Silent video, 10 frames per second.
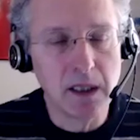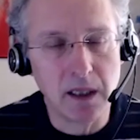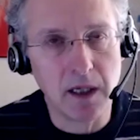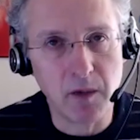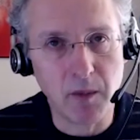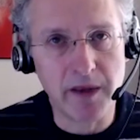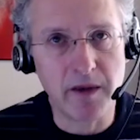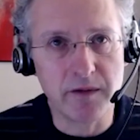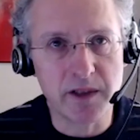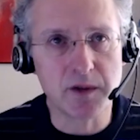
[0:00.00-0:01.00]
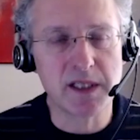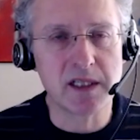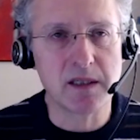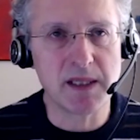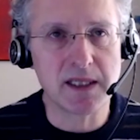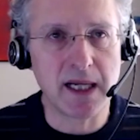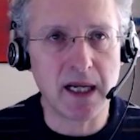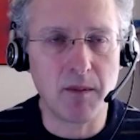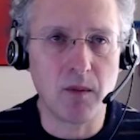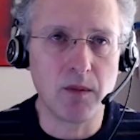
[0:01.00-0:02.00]
Uh, and the way that the visual system is set
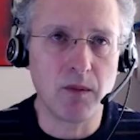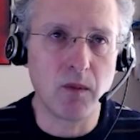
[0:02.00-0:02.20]
up,